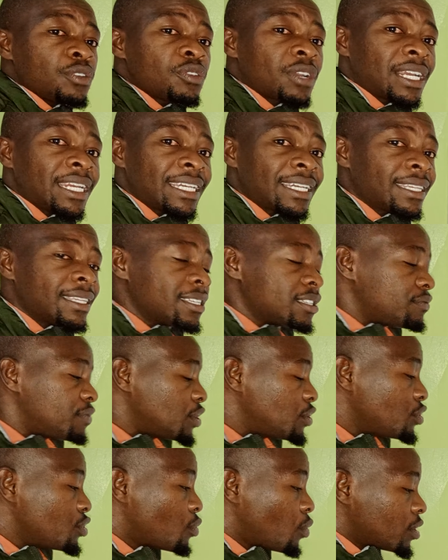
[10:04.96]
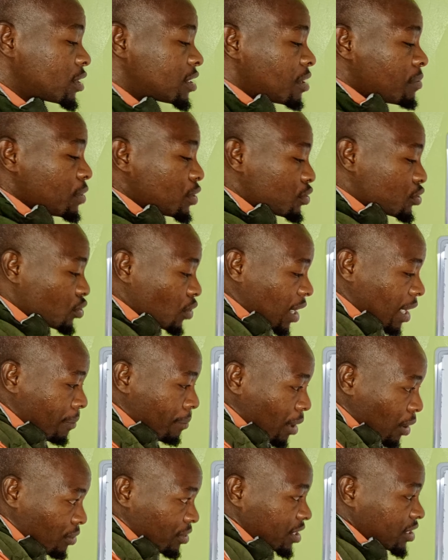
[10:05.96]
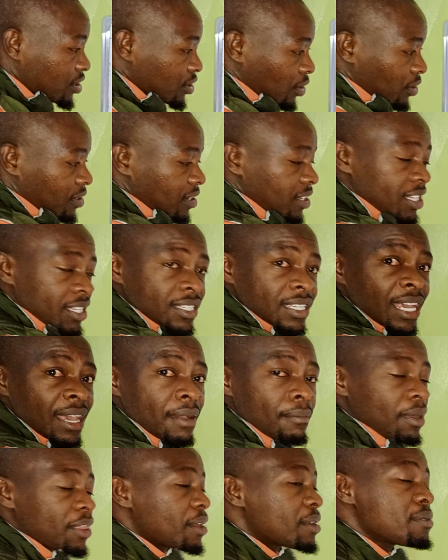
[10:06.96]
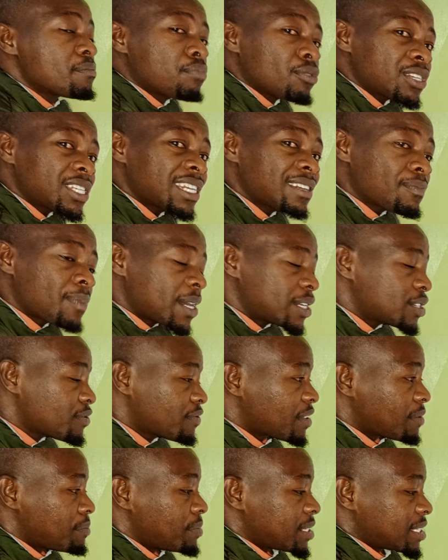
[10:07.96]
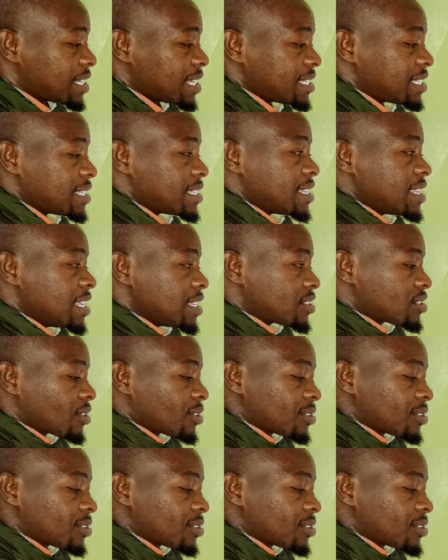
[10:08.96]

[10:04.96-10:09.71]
you click this video, you wanted me to talk about this, not this. But the important part of the business is this,